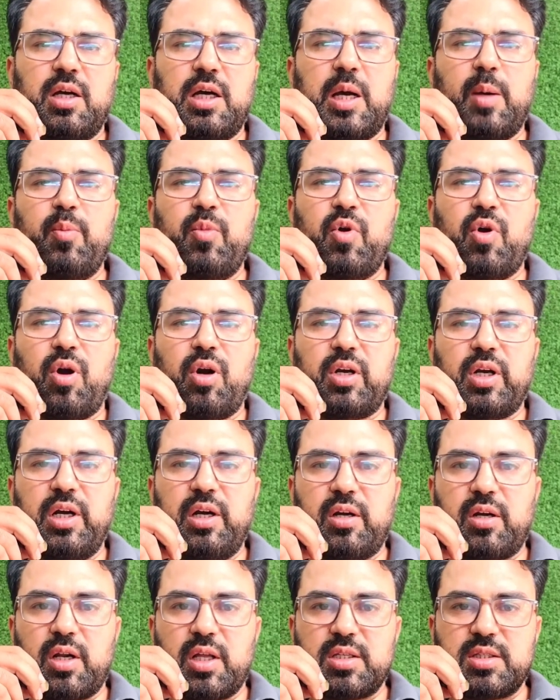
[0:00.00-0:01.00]
I'm not
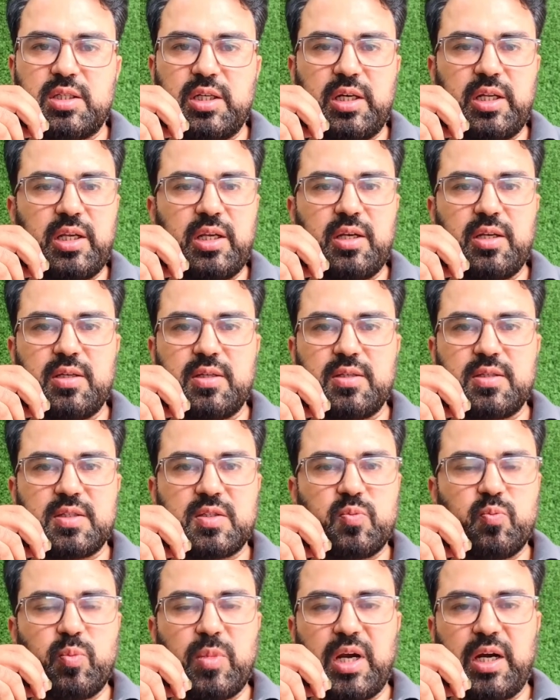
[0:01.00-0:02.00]
interested in
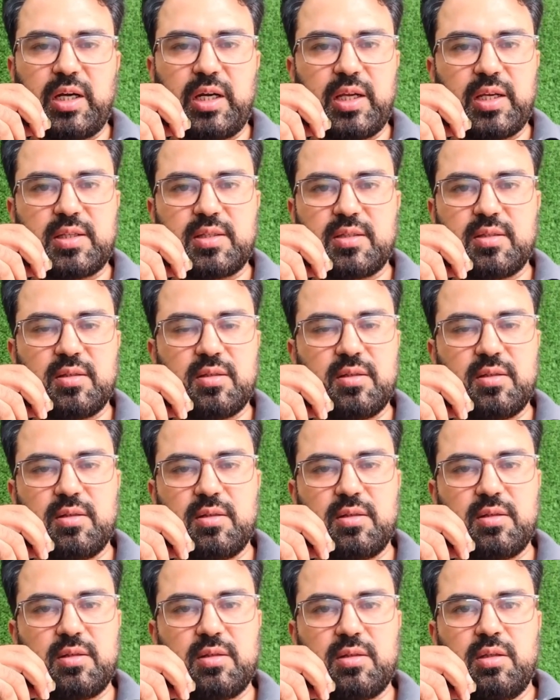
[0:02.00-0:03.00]
schematics,
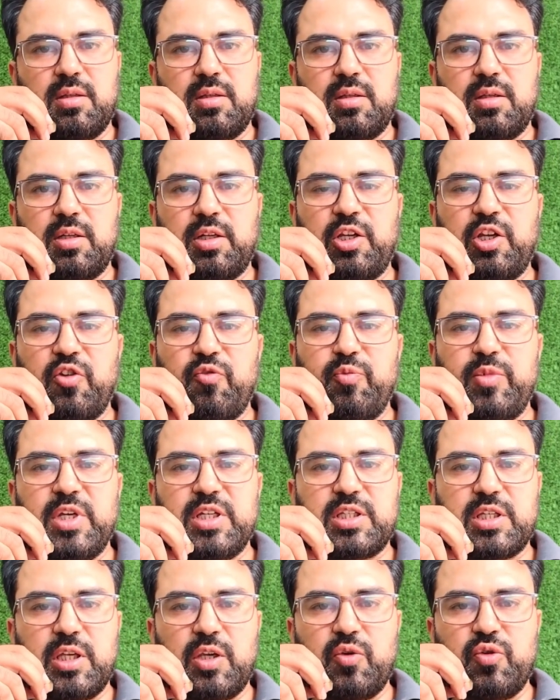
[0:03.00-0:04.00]
give me
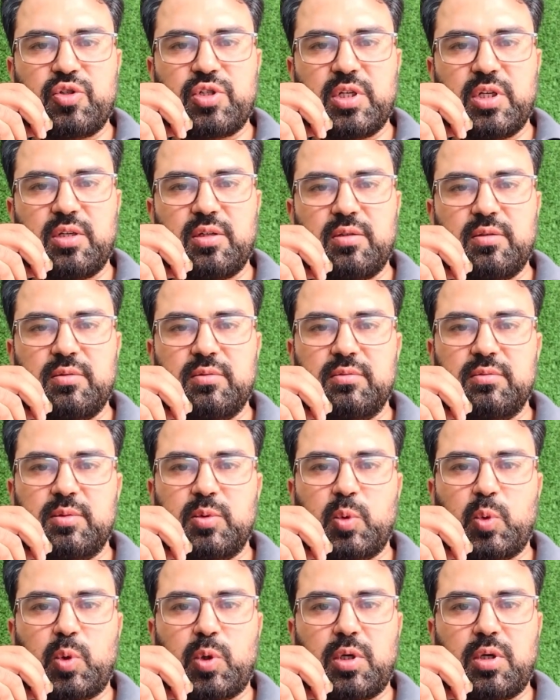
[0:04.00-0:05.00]
a solution,
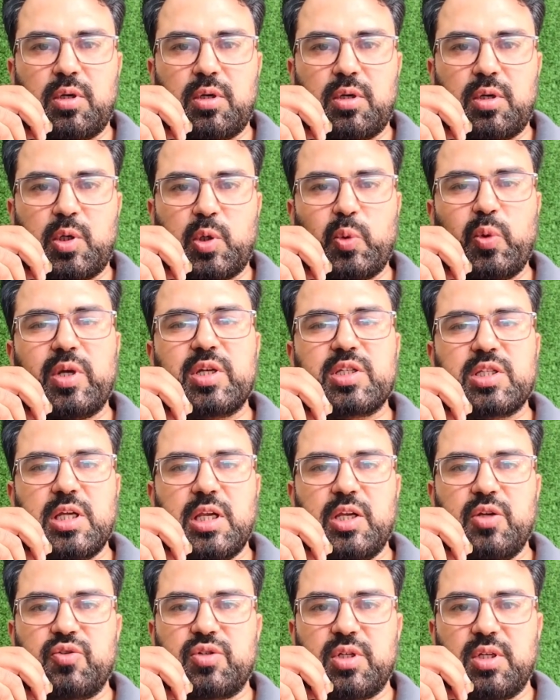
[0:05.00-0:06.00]
quick
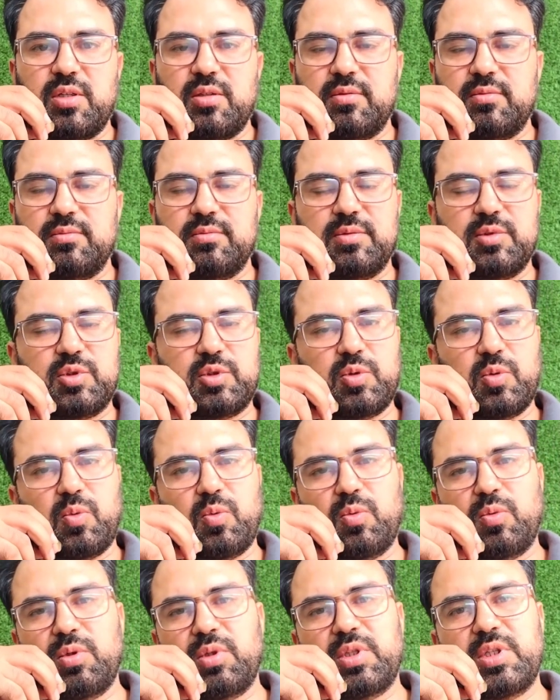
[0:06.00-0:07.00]
solution.
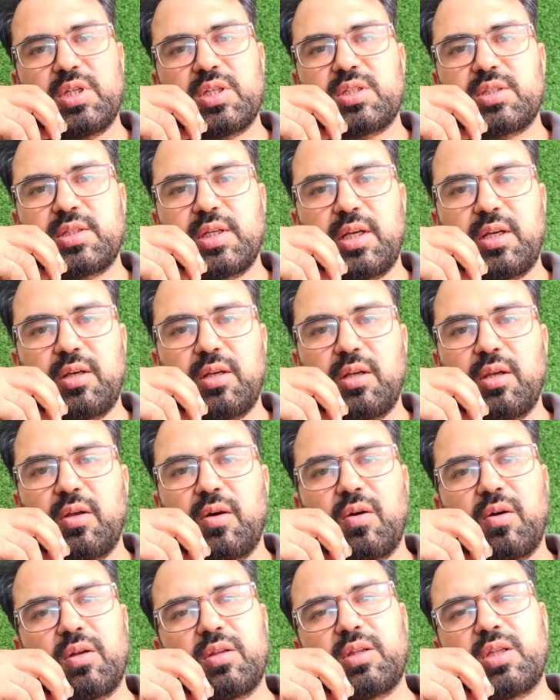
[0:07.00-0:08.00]
So this channel
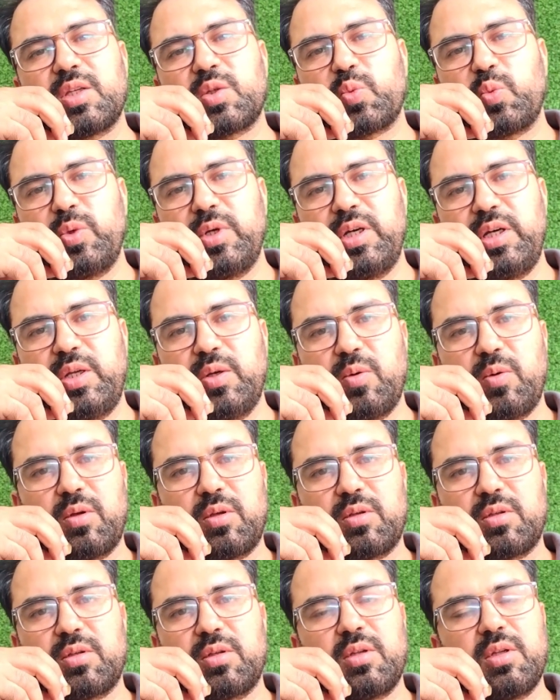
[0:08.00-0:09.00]
or this
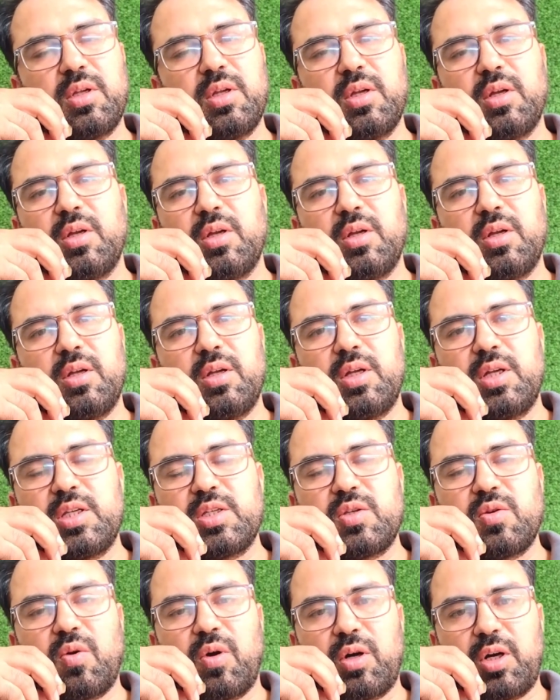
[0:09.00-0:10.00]
videos
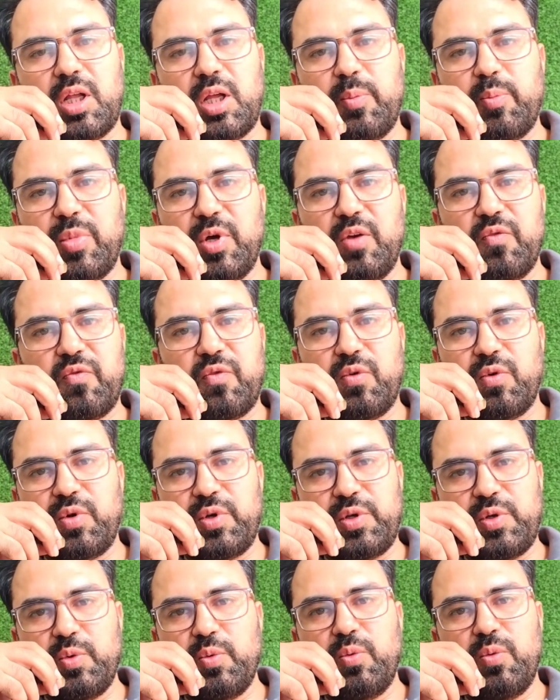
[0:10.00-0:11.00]
is not able for
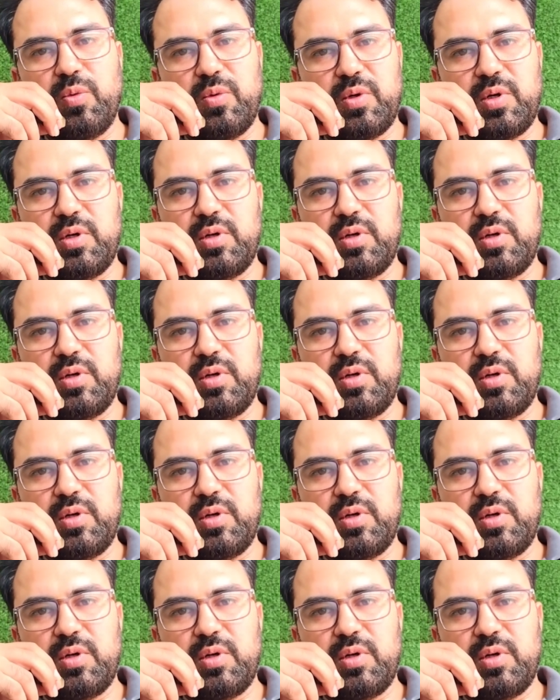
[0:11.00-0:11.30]
you,